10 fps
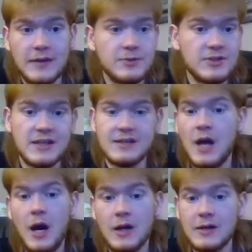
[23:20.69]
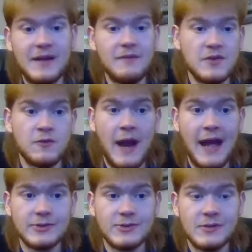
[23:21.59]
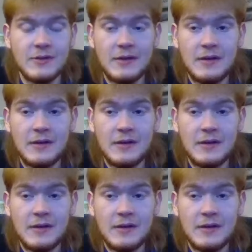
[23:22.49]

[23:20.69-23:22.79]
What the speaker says: They would just get caught up in the crash.